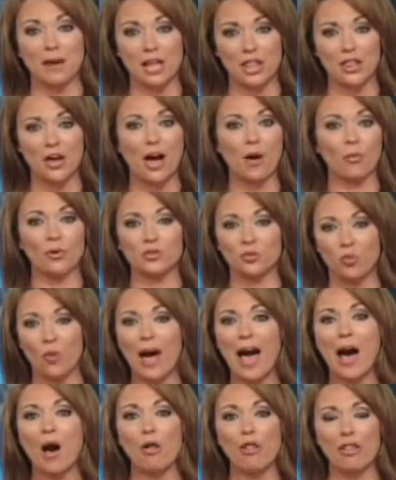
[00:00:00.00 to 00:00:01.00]
My thought was,
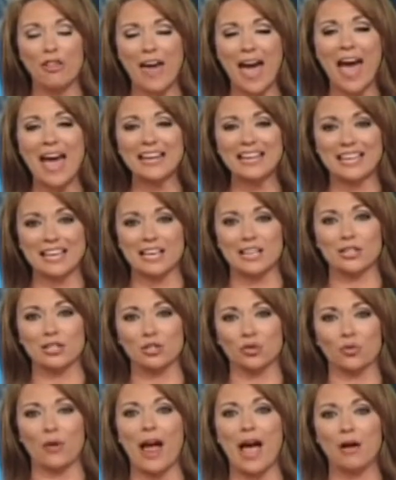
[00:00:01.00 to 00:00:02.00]
wow, that
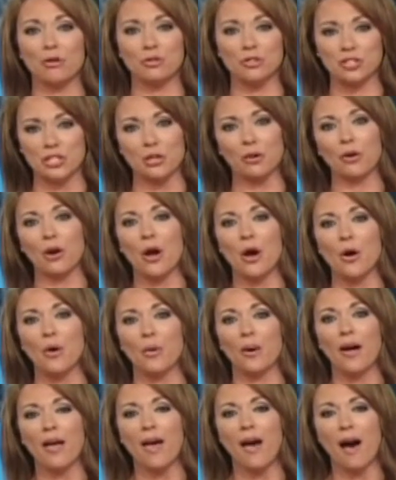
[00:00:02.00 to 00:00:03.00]
is ground
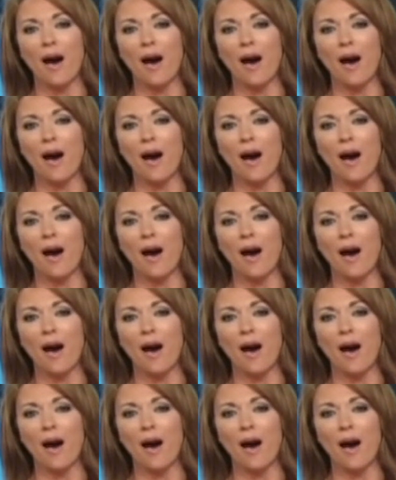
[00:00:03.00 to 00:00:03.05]
zero.